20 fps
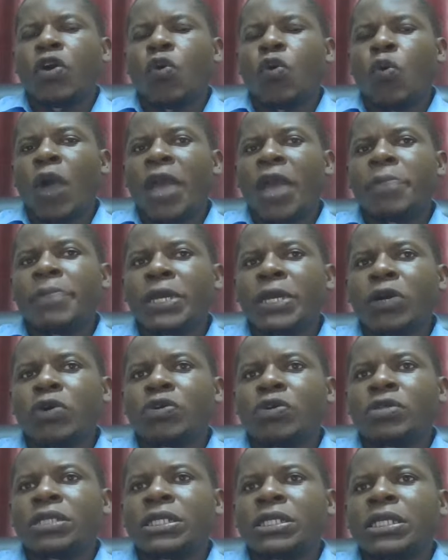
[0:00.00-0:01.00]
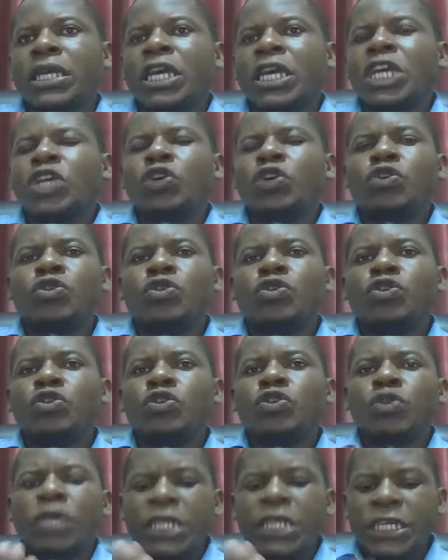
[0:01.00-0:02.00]
Why? Because you
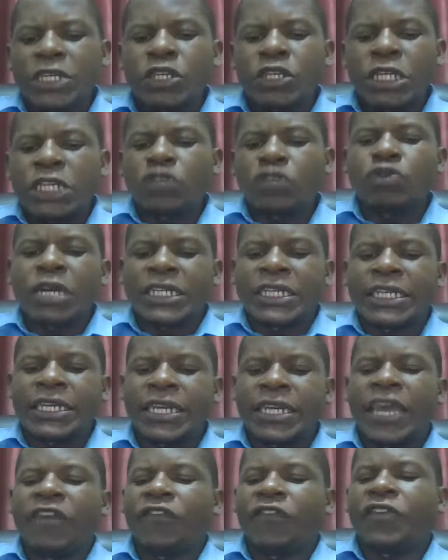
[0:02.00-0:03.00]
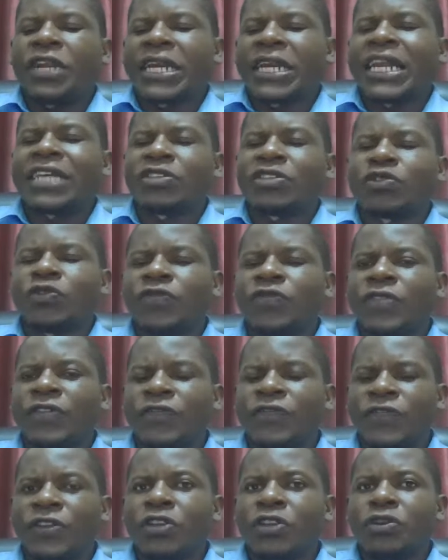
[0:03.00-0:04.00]
don't need to attend every class of the
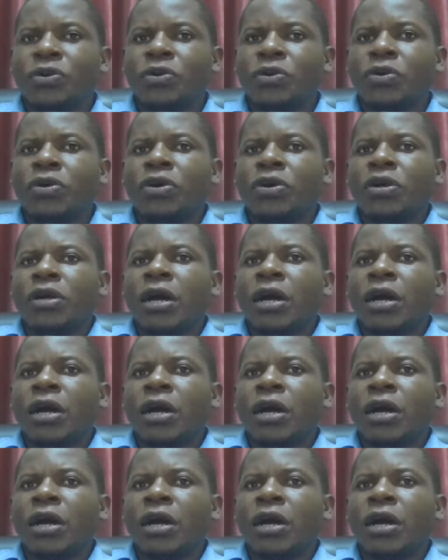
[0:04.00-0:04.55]
video.